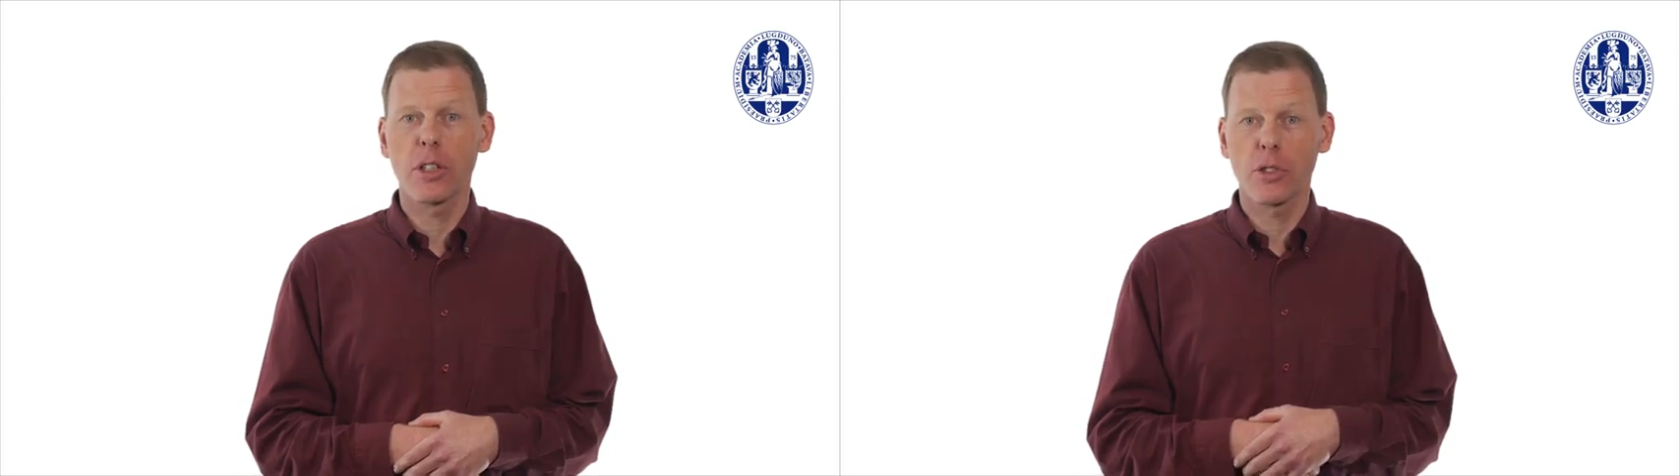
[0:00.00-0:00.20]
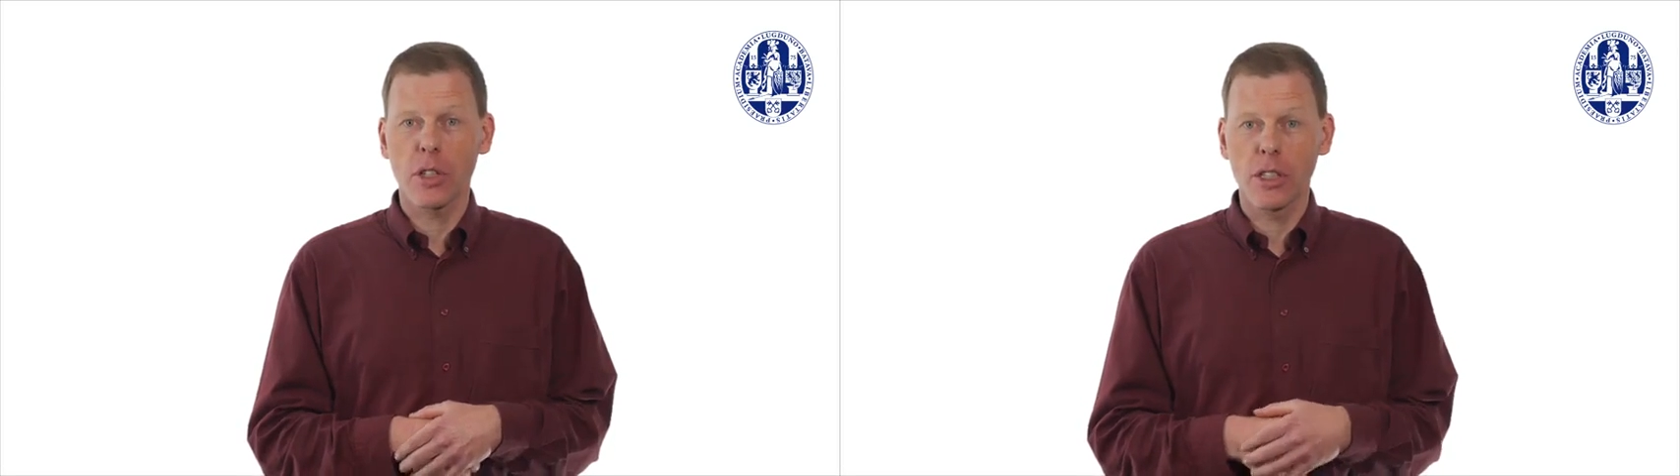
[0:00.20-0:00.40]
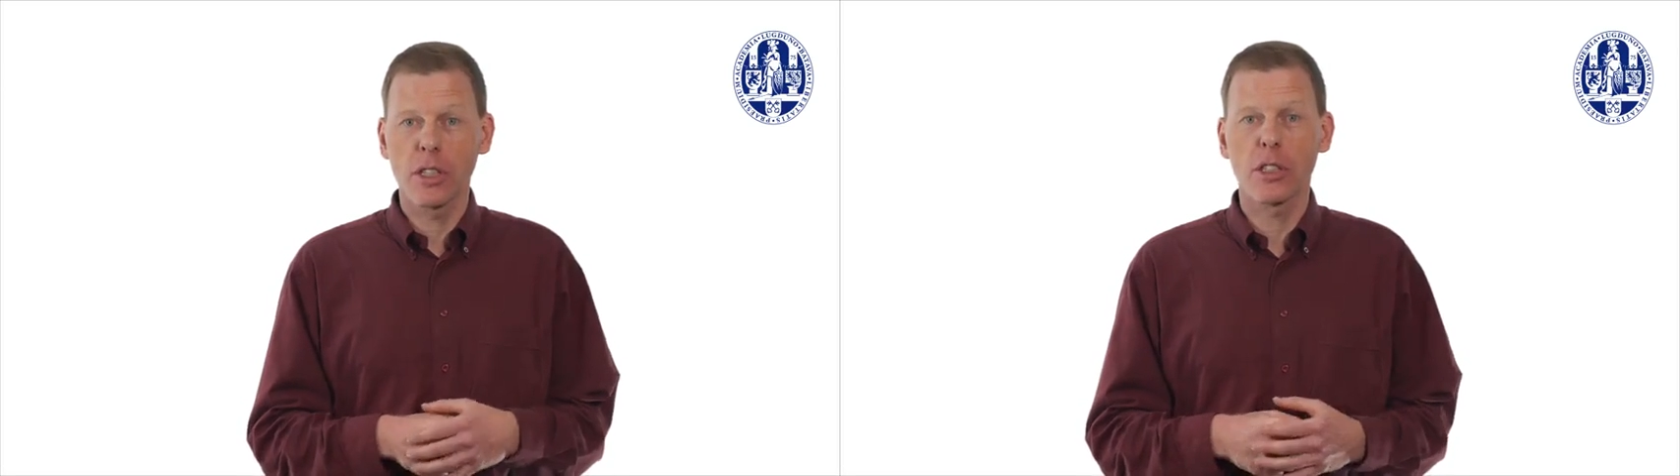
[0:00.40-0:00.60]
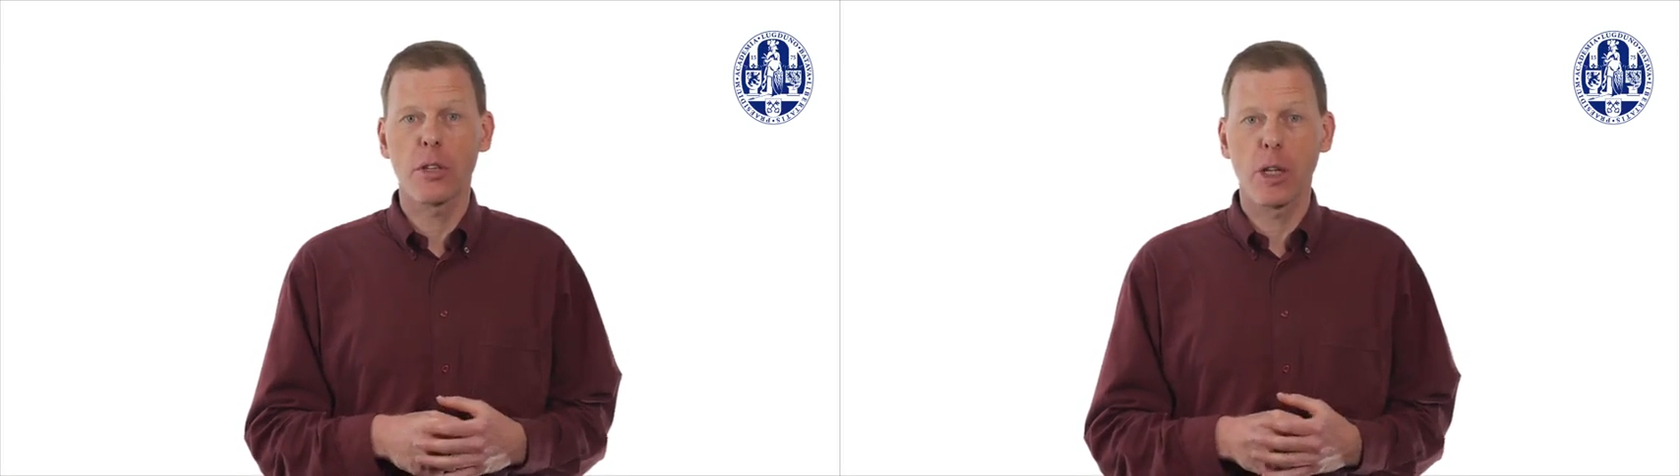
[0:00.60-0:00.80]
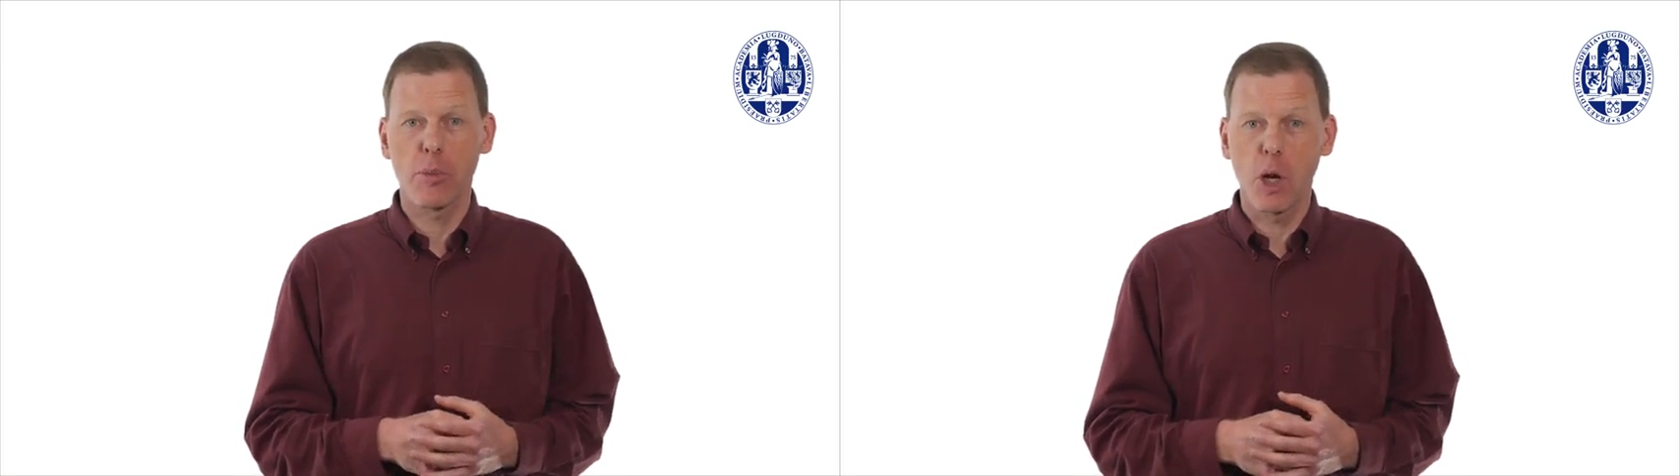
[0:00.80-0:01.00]
structures
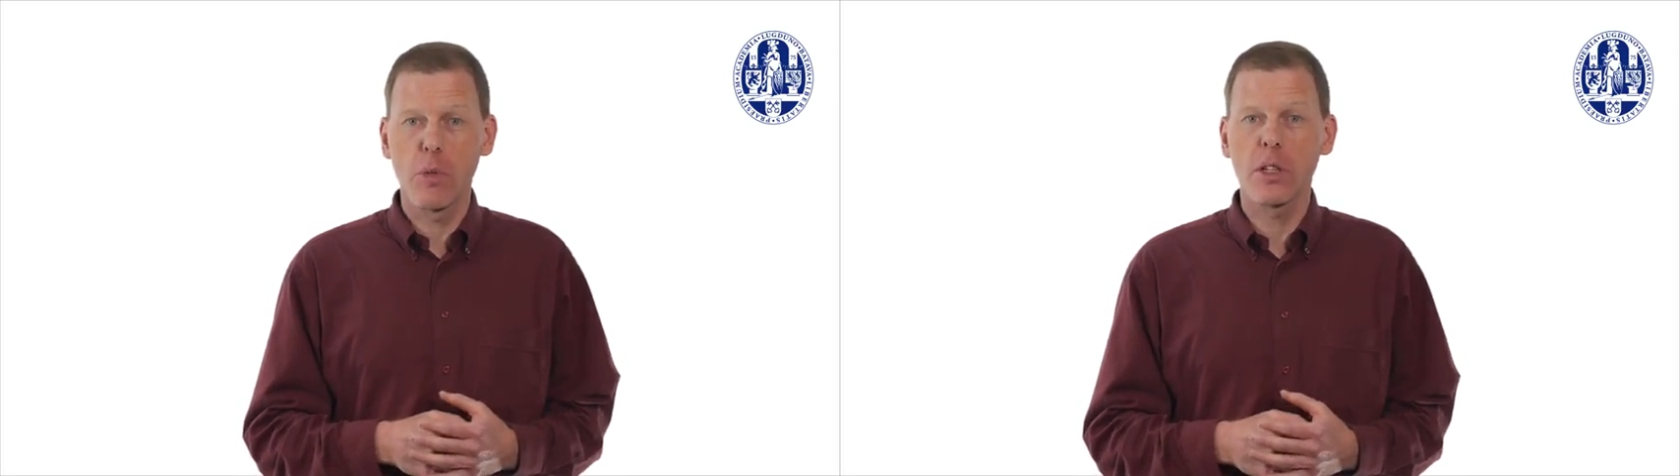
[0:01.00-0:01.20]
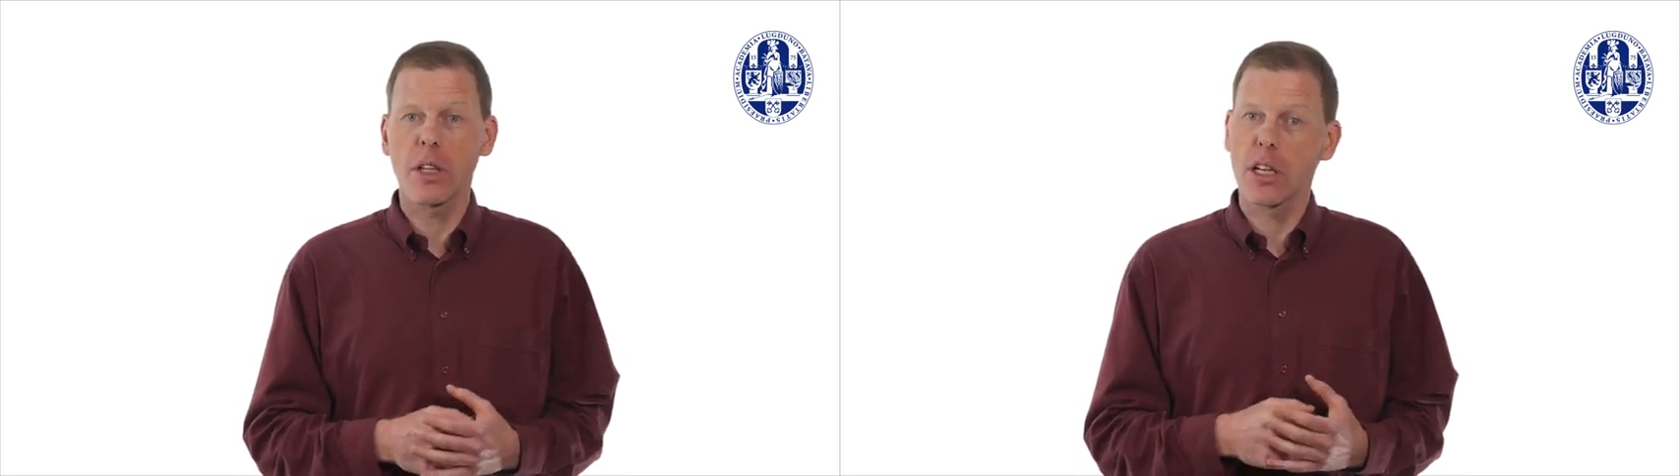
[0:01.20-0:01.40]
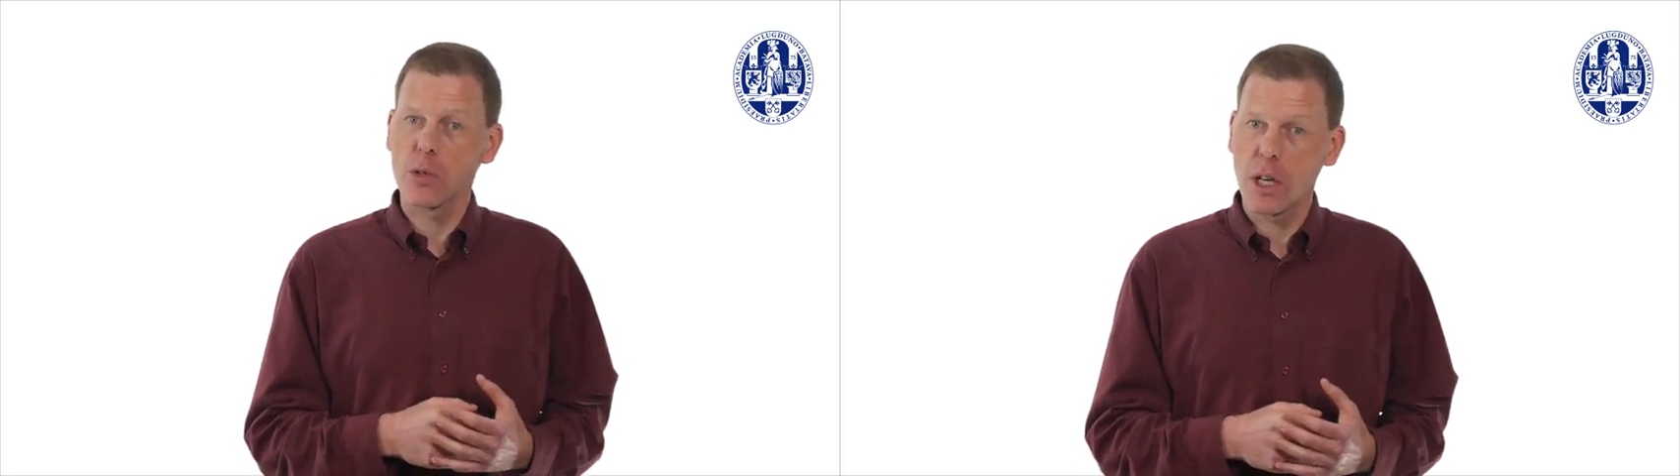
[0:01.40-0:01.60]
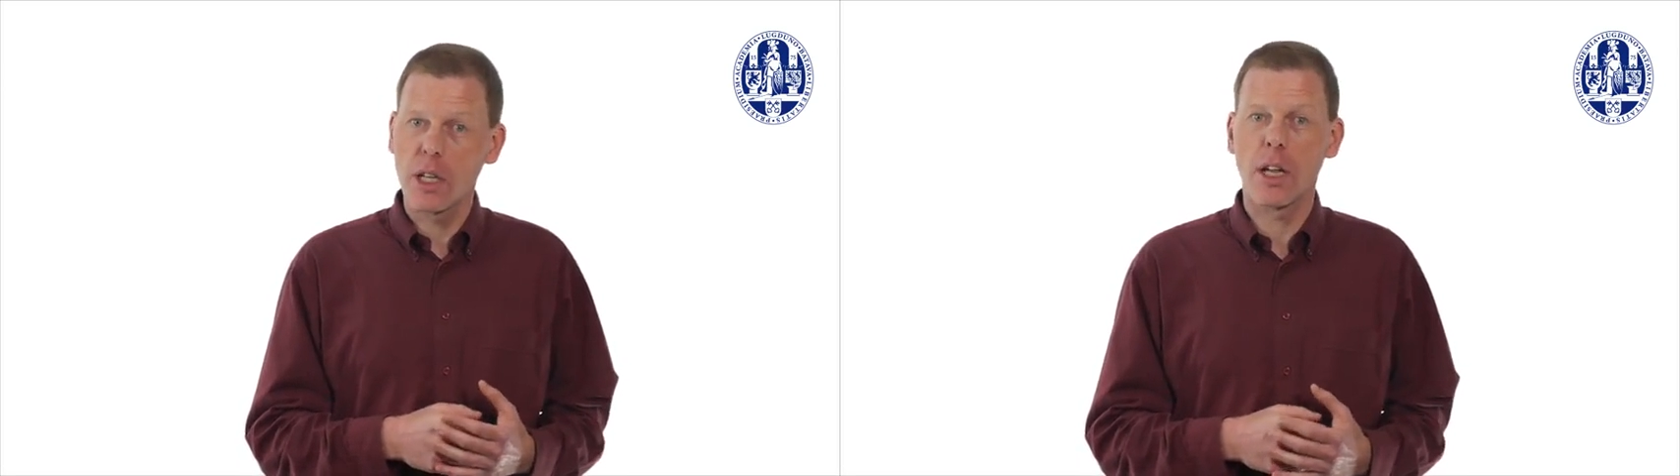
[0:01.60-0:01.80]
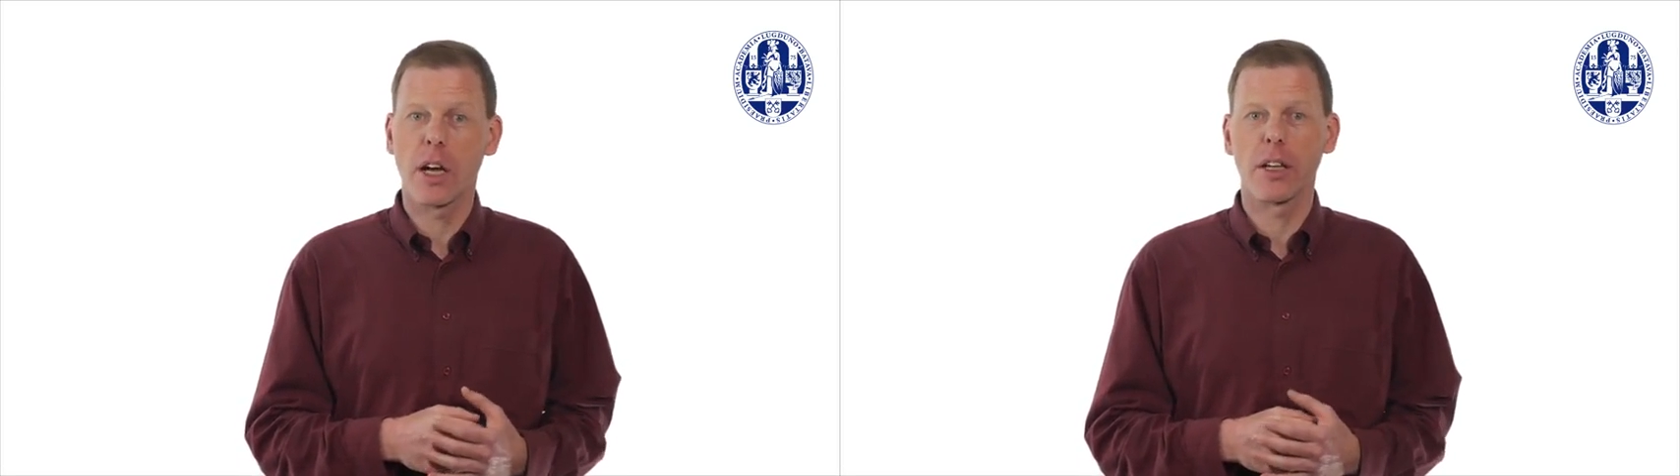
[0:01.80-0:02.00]
of the abdomen and where they
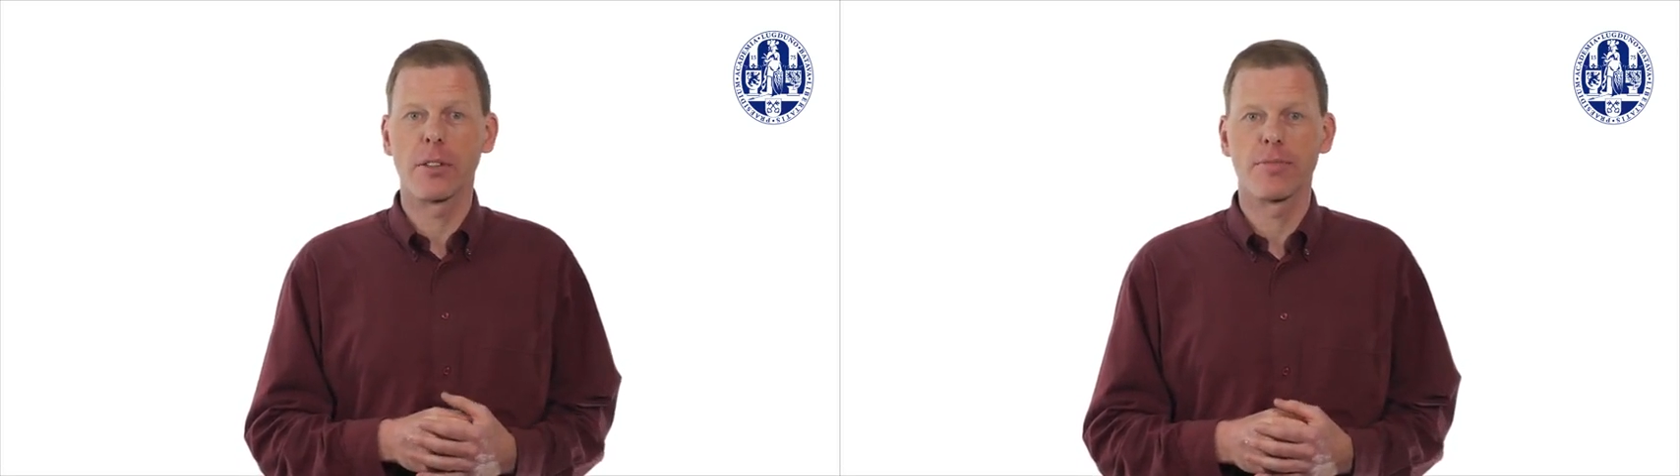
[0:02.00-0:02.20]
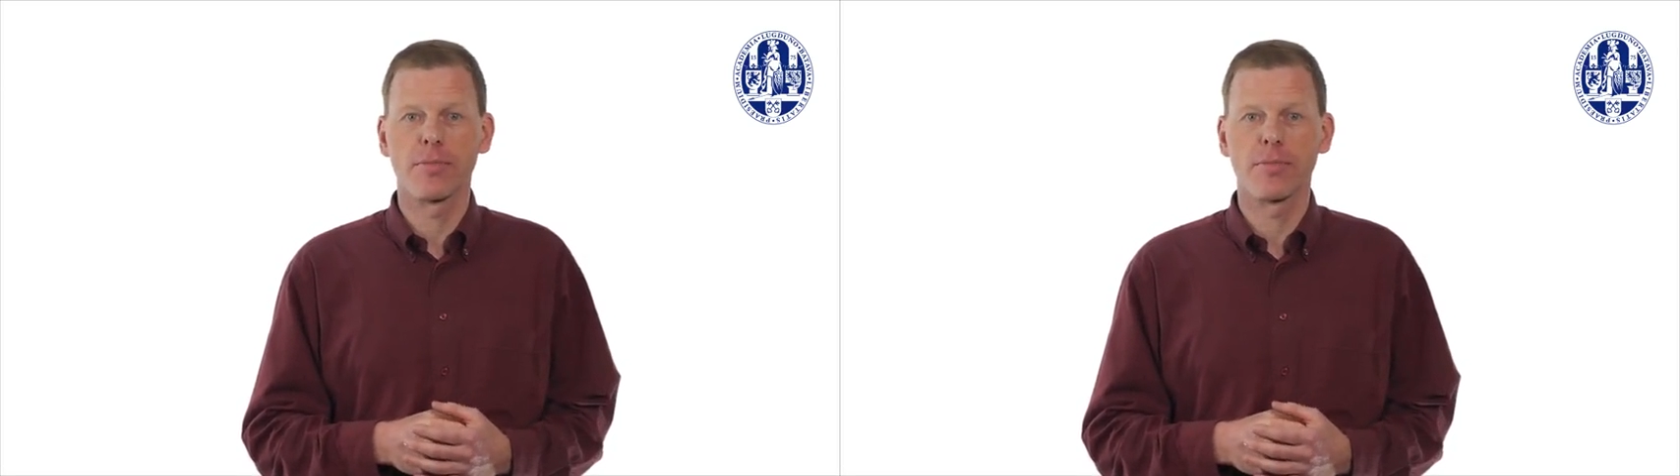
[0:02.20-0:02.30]
lie.